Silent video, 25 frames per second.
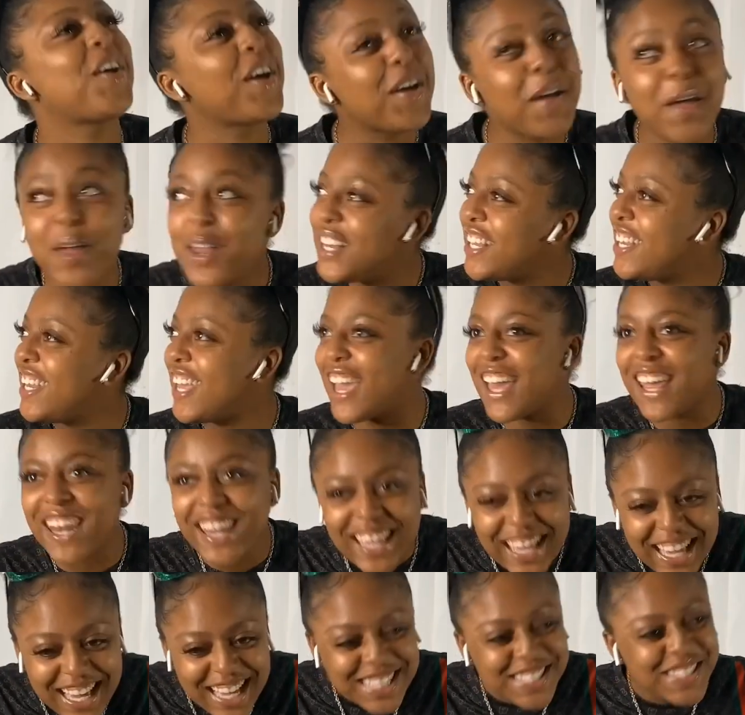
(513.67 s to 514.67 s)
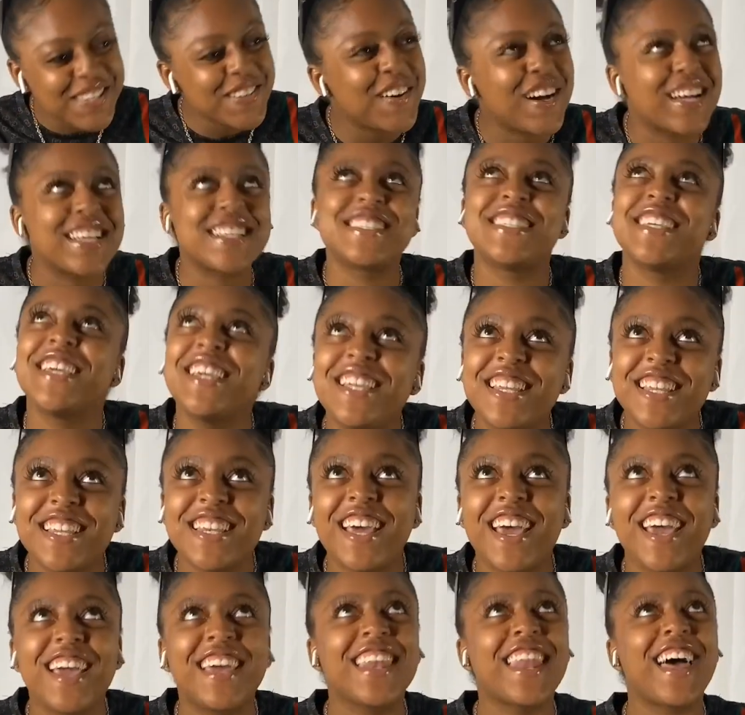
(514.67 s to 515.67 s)
Daddy, guess who I seen
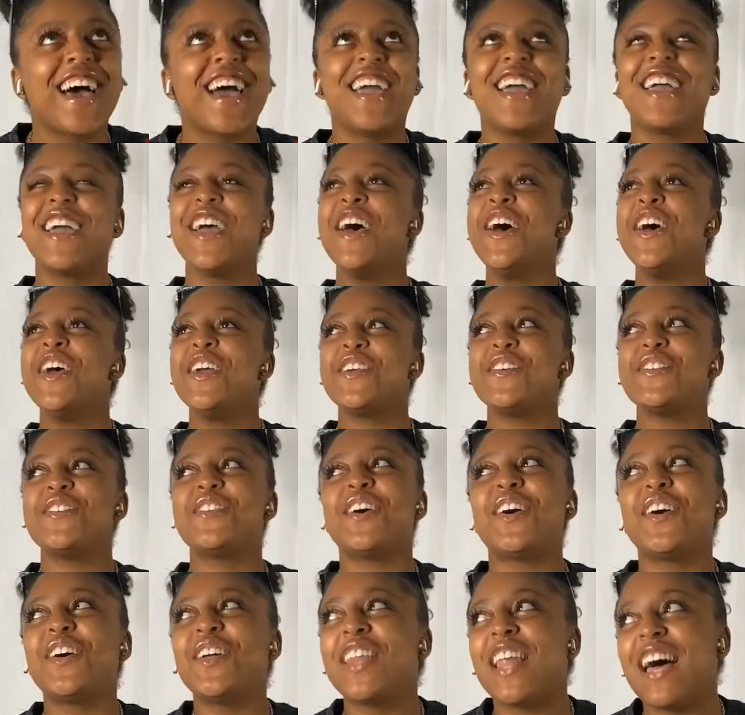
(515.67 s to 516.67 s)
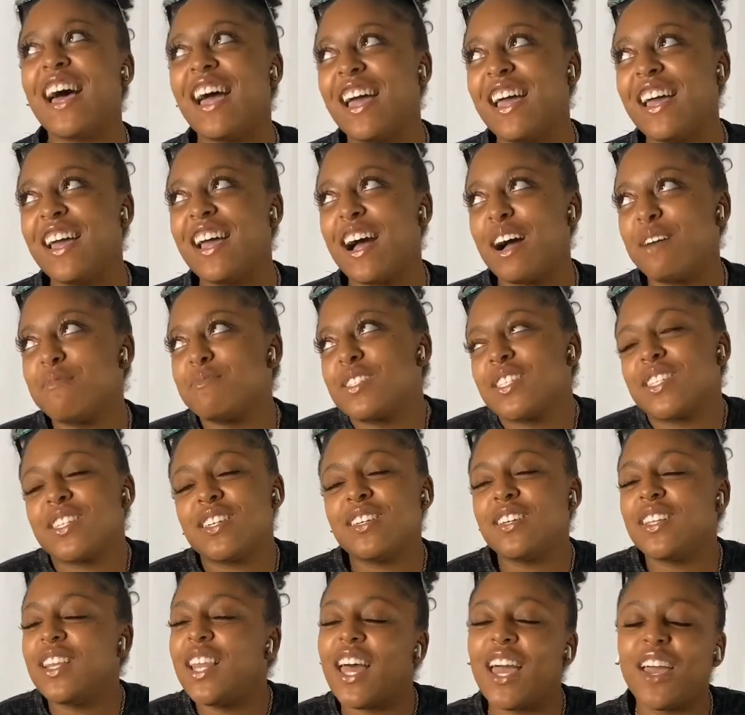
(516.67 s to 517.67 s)
today? Like, you know, like, I'm
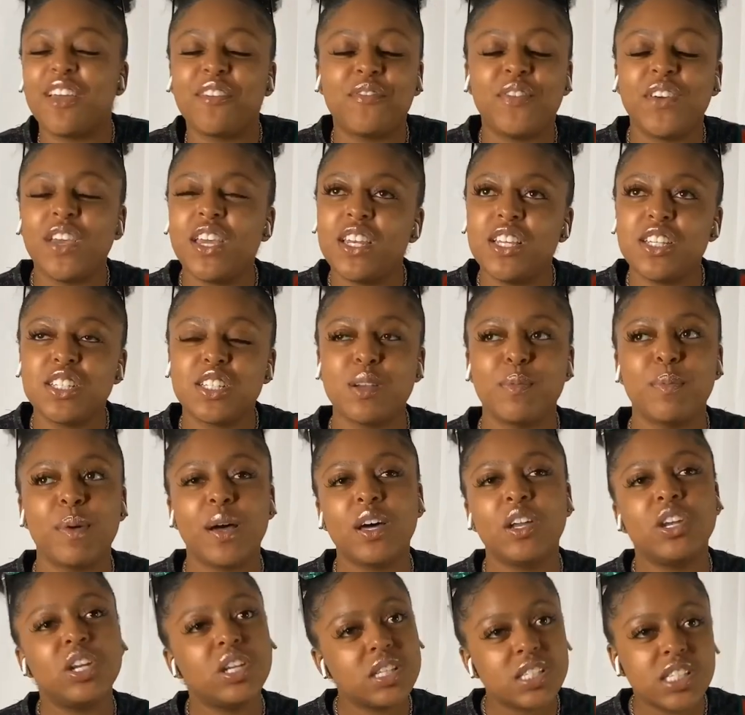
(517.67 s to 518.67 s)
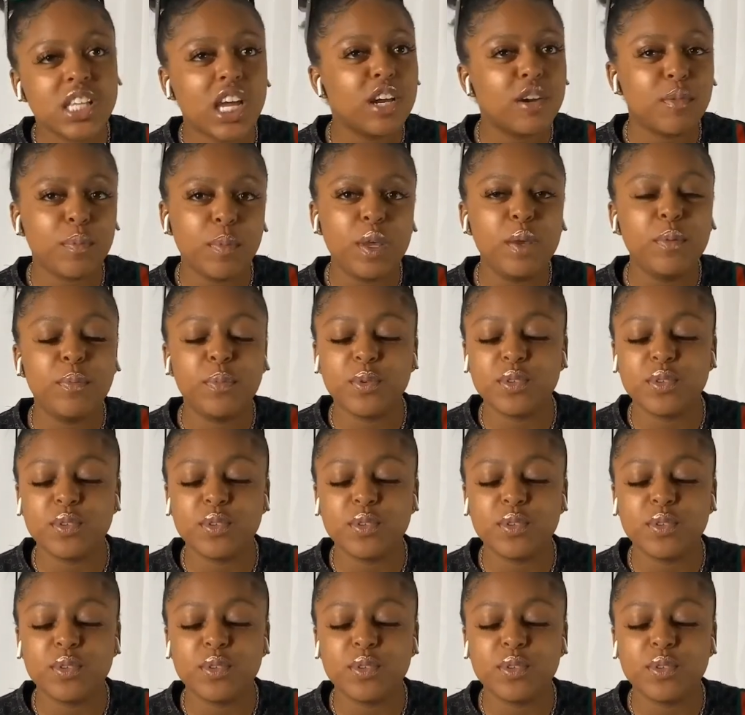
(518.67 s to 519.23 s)
still, like, finished about certain people.